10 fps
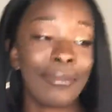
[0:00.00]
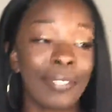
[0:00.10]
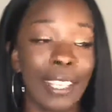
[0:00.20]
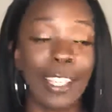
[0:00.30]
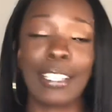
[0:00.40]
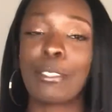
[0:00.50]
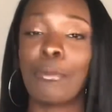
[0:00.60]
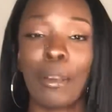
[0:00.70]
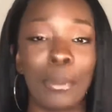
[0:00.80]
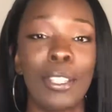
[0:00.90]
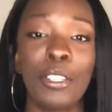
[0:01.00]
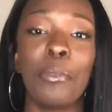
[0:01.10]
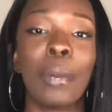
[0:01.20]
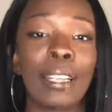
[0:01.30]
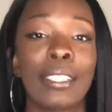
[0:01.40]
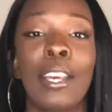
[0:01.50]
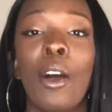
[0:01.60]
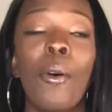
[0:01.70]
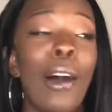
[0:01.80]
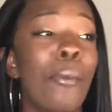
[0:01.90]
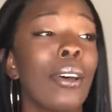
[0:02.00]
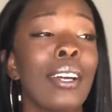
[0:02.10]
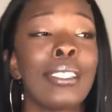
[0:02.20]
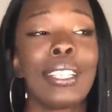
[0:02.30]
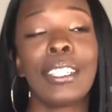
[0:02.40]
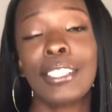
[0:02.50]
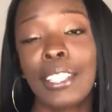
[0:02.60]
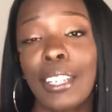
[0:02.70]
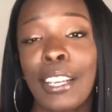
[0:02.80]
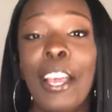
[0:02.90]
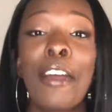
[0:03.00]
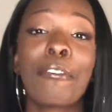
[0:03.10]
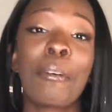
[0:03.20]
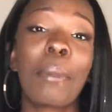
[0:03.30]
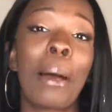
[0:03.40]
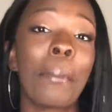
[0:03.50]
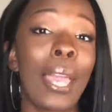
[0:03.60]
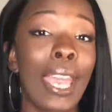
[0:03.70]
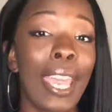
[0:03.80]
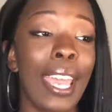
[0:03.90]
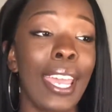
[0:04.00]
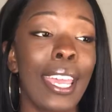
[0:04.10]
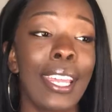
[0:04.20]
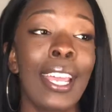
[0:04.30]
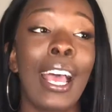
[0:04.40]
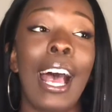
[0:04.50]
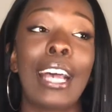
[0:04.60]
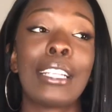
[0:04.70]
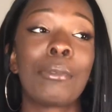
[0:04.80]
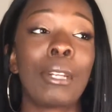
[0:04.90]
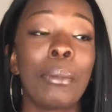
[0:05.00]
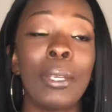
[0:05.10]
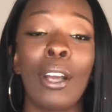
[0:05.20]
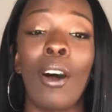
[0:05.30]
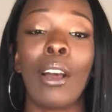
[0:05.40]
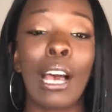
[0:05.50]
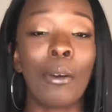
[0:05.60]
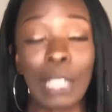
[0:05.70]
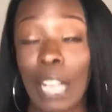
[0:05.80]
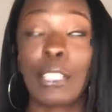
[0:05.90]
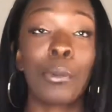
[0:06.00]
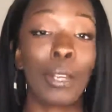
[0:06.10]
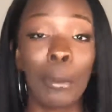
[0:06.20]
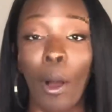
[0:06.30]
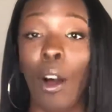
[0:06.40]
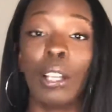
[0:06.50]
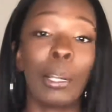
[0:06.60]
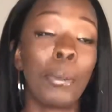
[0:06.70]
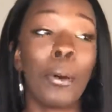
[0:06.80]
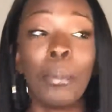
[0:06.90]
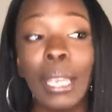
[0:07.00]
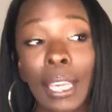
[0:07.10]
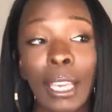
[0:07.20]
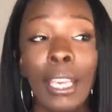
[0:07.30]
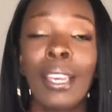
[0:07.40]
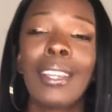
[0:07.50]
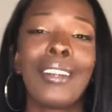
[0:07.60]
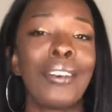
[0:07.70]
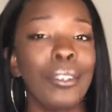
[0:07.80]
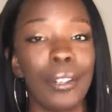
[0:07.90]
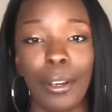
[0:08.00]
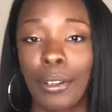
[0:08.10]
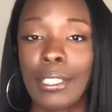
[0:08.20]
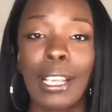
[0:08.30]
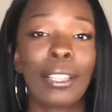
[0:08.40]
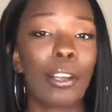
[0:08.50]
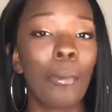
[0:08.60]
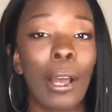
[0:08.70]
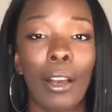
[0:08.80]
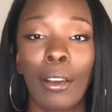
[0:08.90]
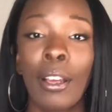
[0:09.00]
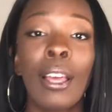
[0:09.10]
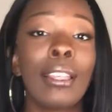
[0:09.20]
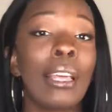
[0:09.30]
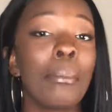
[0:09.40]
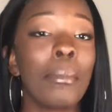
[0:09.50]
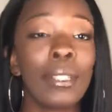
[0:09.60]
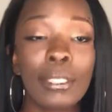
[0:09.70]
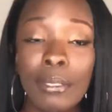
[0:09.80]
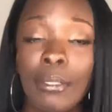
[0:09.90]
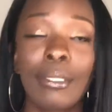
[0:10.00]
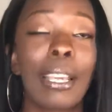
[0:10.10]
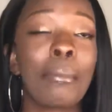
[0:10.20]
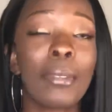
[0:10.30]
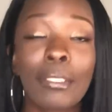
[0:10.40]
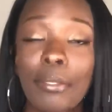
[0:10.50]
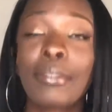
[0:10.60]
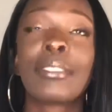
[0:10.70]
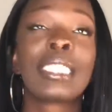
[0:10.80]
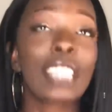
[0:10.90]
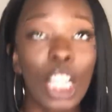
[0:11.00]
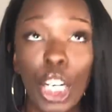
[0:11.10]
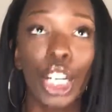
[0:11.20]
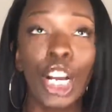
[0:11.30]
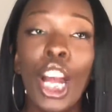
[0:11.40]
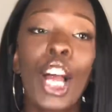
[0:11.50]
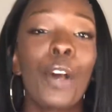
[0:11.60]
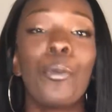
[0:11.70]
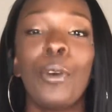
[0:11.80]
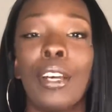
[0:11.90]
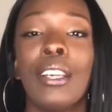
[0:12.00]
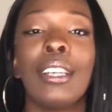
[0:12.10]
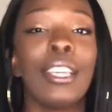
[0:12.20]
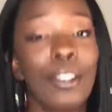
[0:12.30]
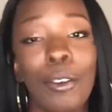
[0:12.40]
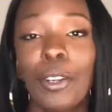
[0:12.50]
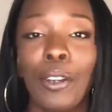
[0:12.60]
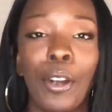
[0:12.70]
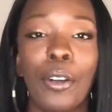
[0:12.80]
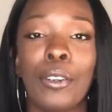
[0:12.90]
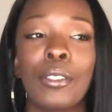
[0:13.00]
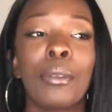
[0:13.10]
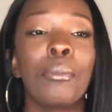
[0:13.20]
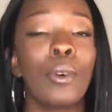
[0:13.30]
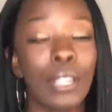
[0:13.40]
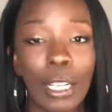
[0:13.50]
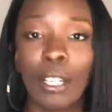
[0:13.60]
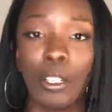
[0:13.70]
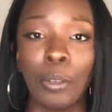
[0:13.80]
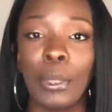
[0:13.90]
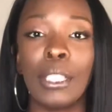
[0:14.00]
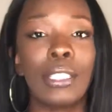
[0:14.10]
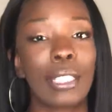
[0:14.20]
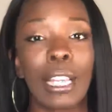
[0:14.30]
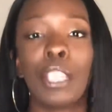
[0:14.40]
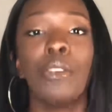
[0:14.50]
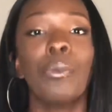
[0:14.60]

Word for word: yes, women, you might say, oh, I want attention from my man. I just want to be all, I, just want him all up on me. No, you don't. Because after a while, that, must, that motherfucker would get on your nerves more than a little bit, just like you